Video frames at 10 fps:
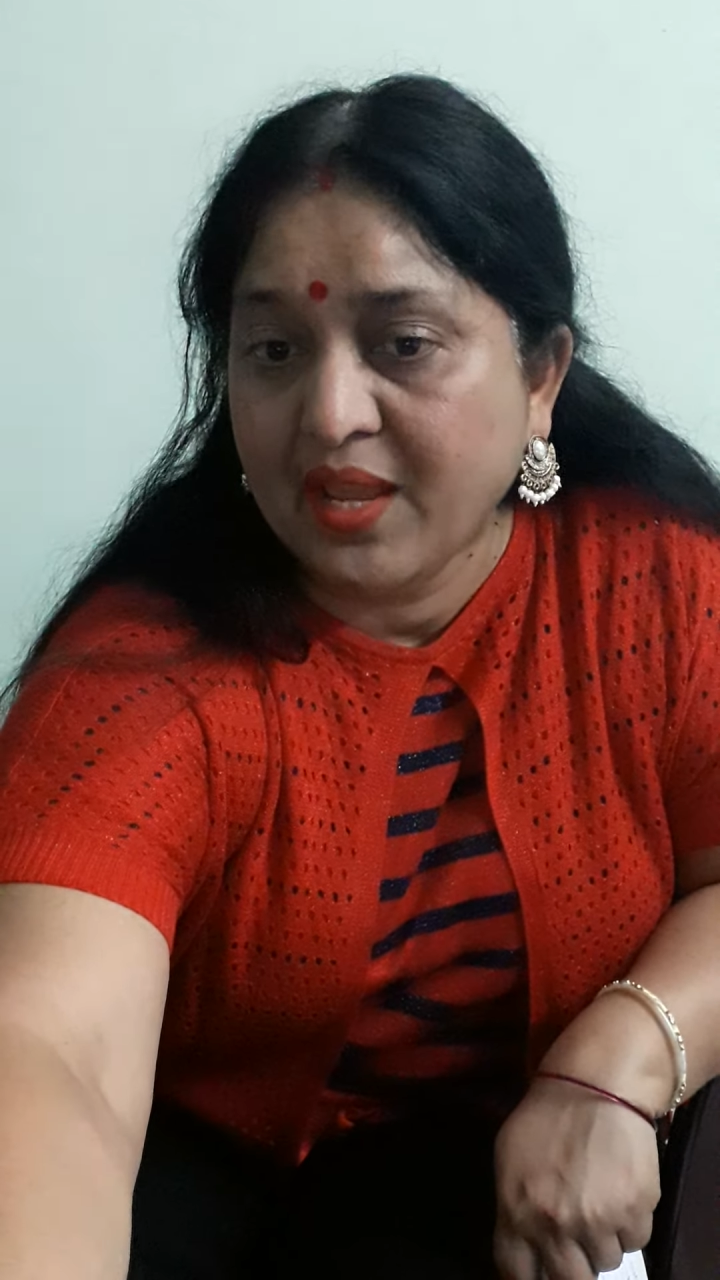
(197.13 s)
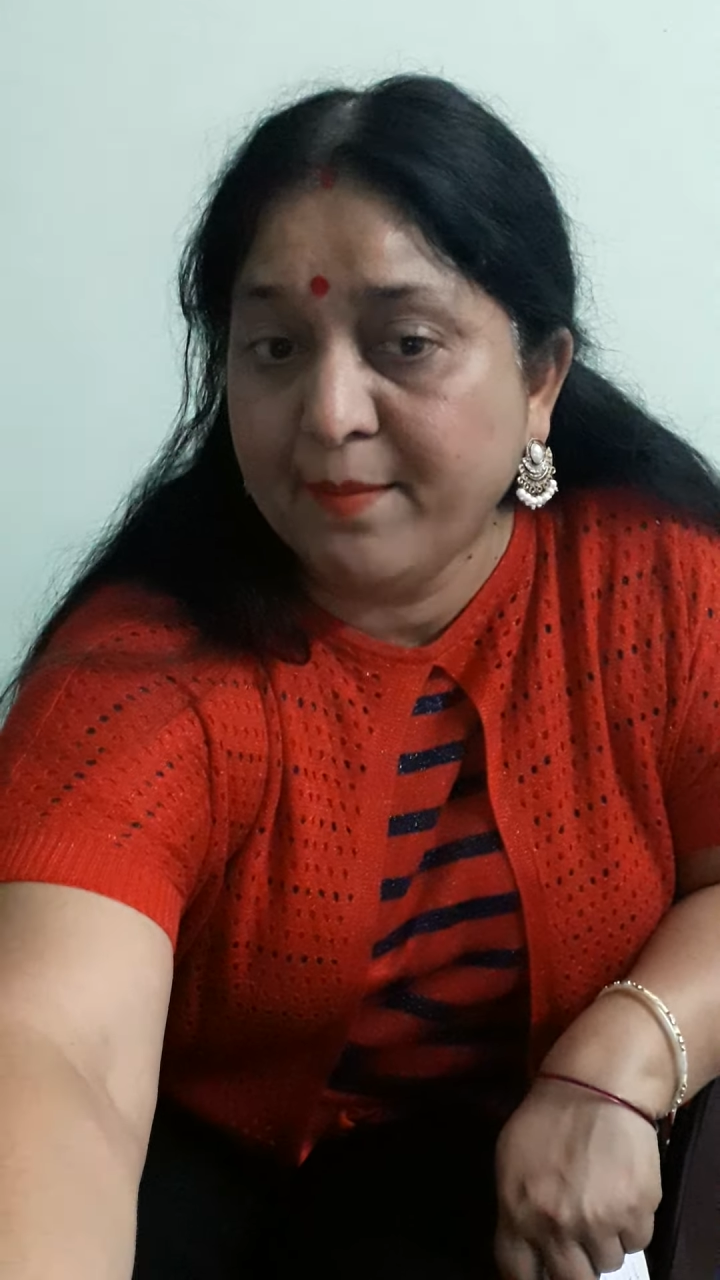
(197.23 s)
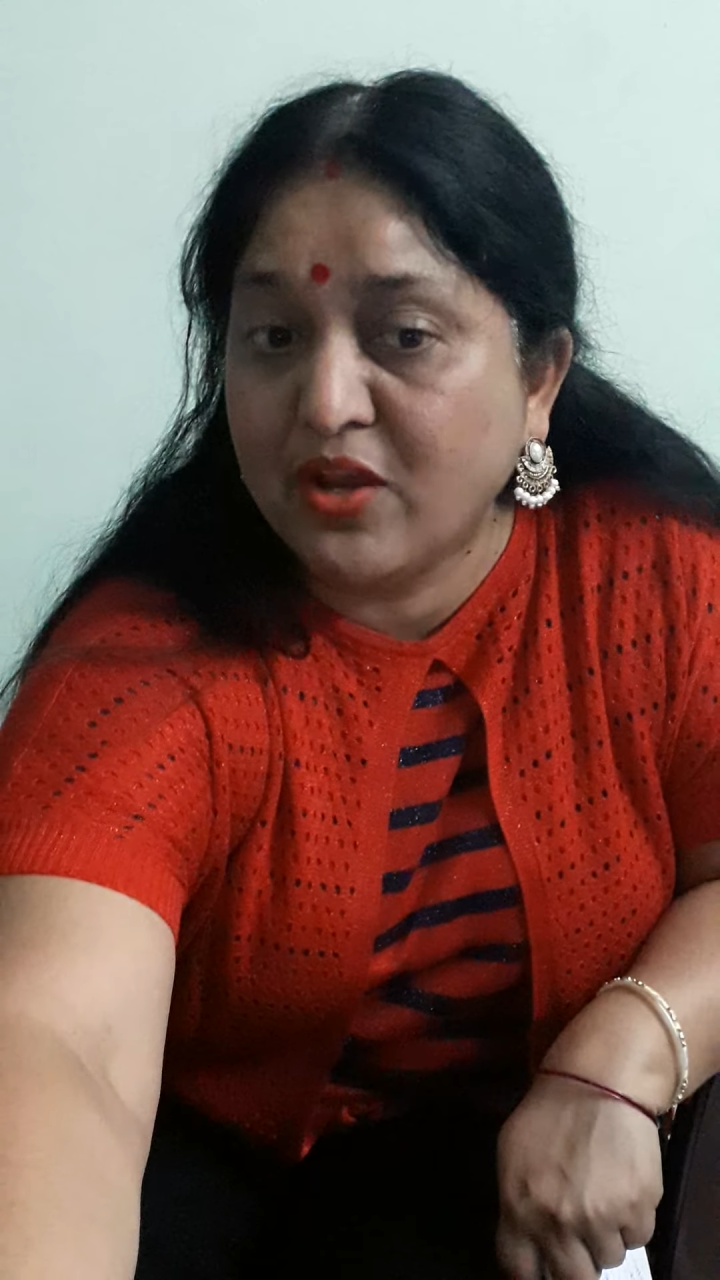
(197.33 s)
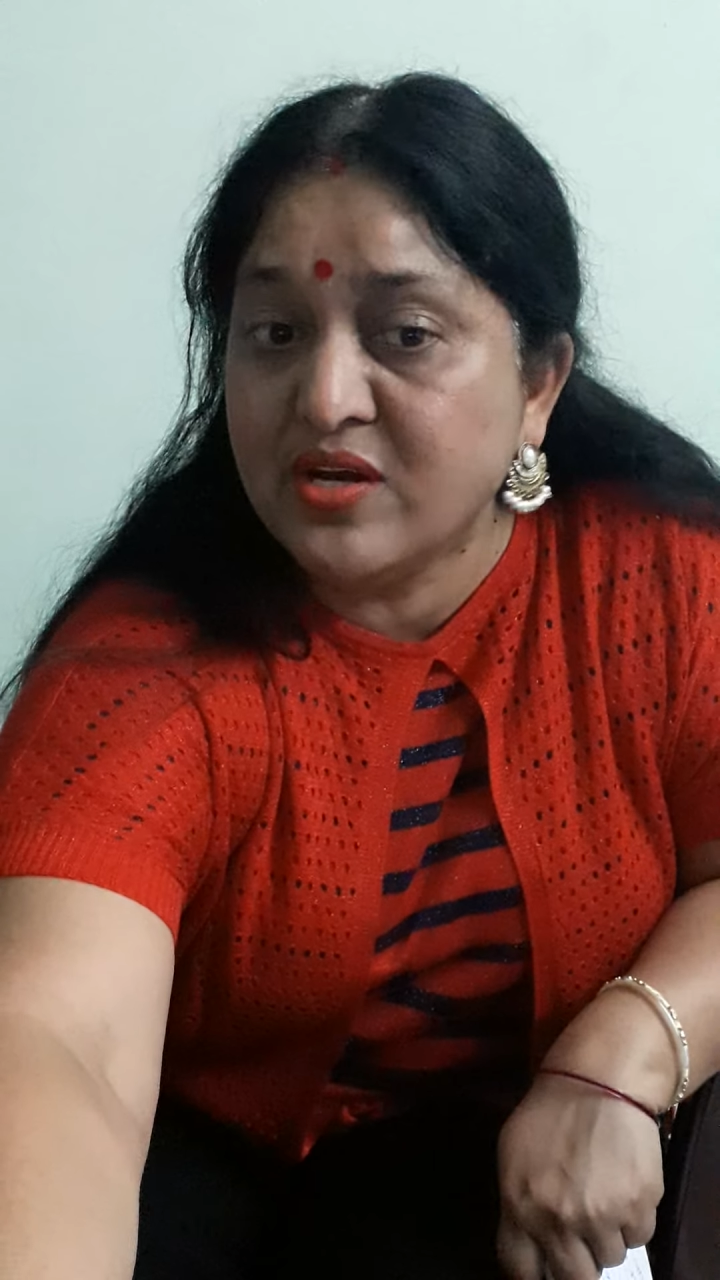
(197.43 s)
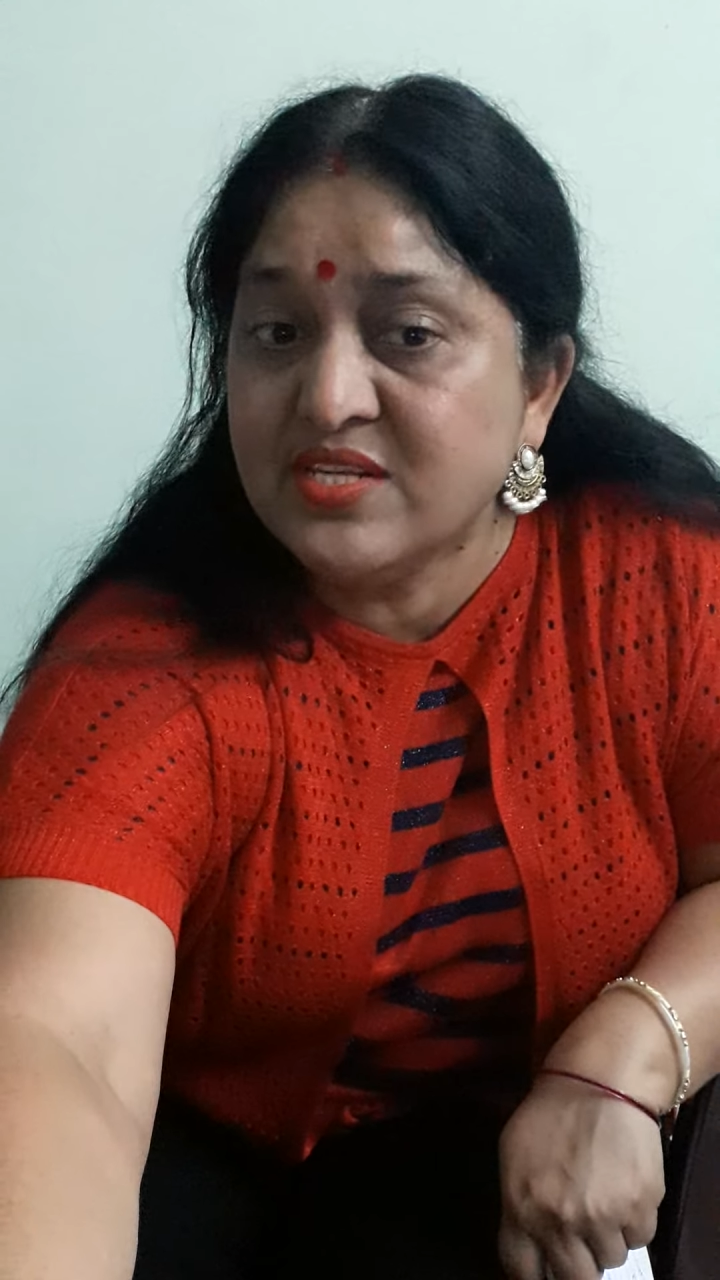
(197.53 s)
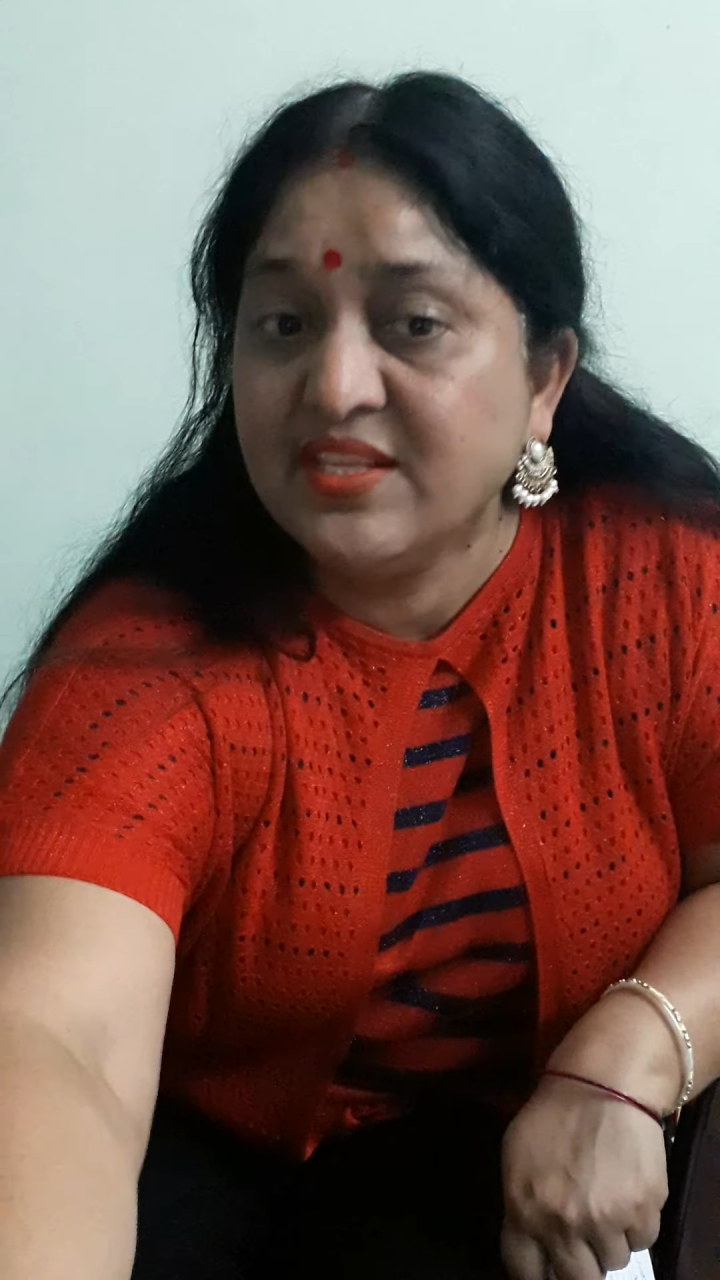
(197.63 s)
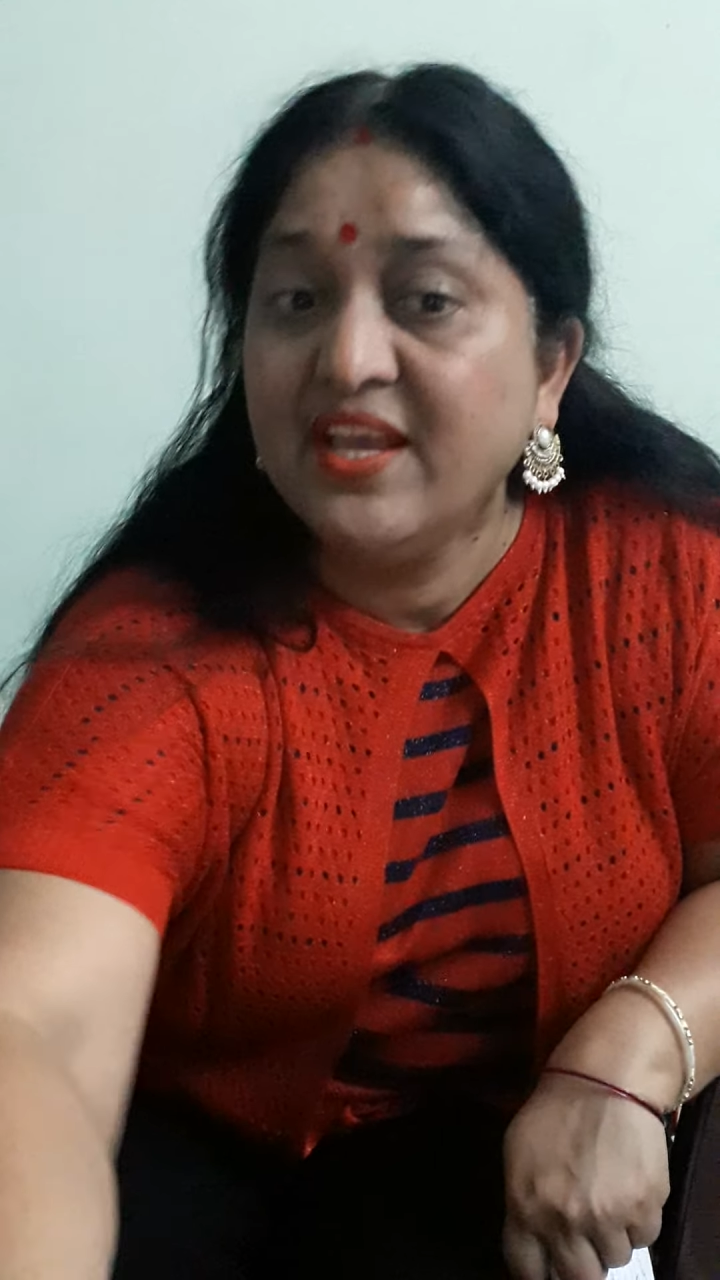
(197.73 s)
because